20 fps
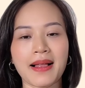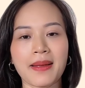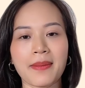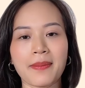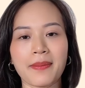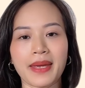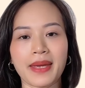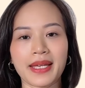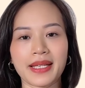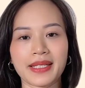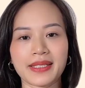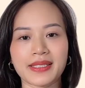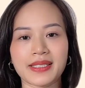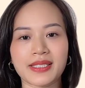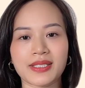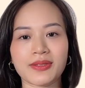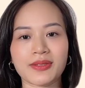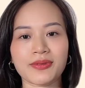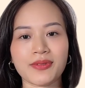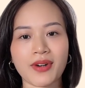means
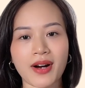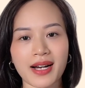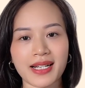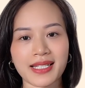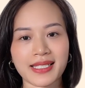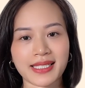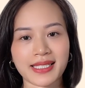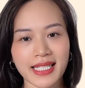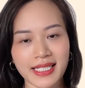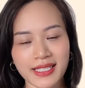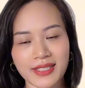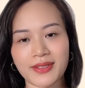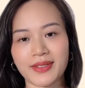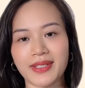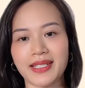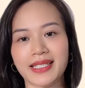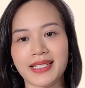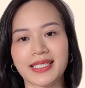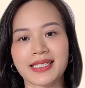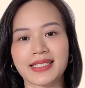
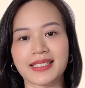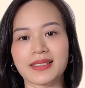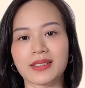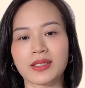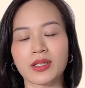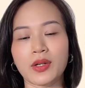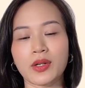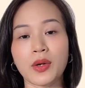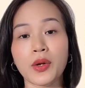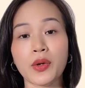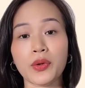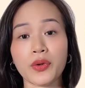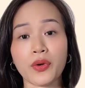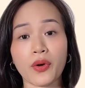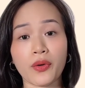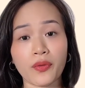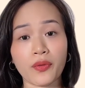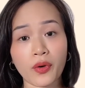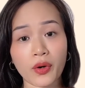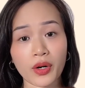right-centering.
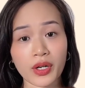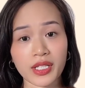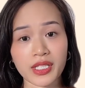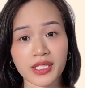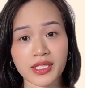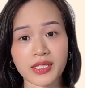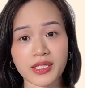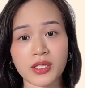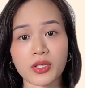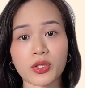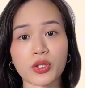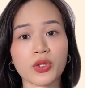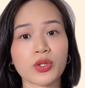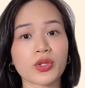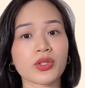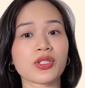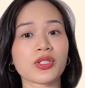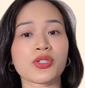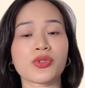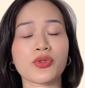Your voice
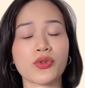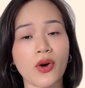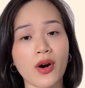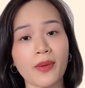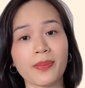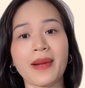should drop